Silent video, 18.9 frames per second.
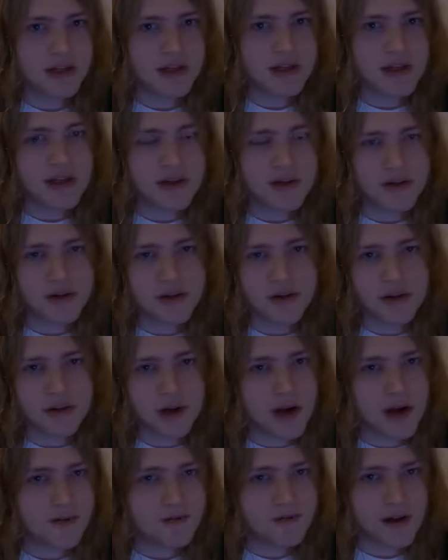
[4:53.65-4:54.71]
either
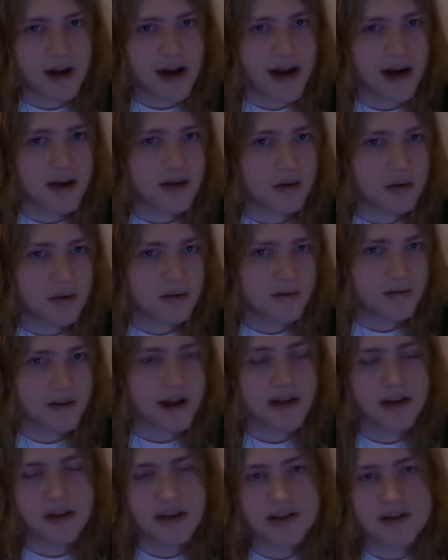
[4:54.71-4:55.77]
on fire or
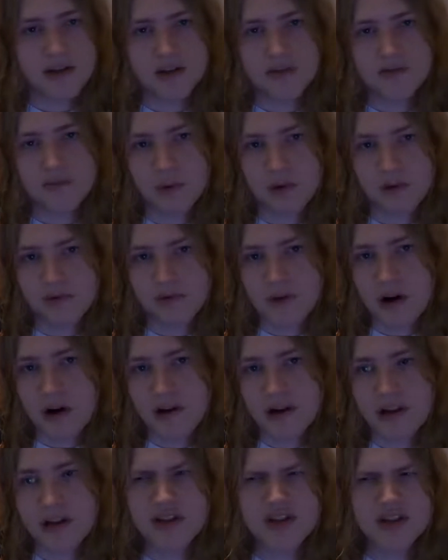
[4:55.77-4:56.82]
failing engine with the
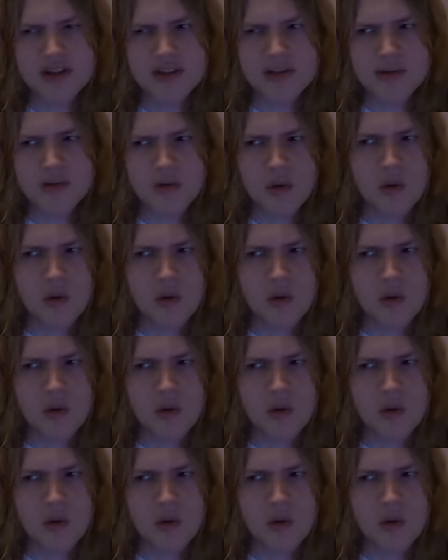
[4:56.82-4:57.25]
Ferrari engine,